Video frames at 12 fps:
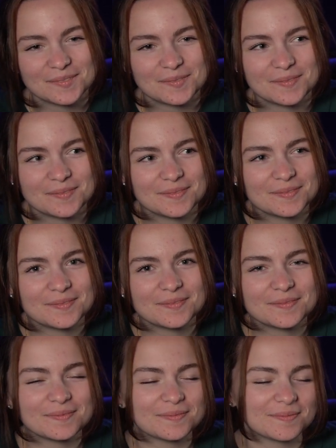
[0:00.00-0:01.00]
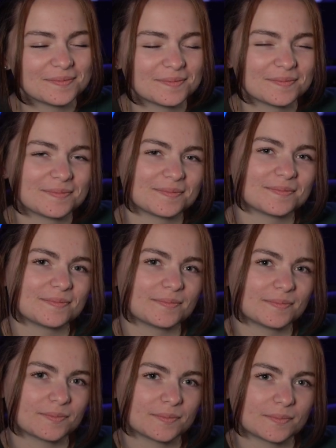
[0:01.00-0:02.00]

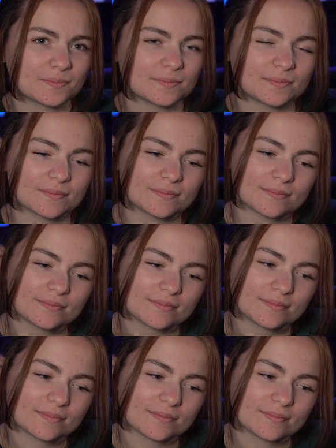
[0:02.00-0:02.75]
(silent)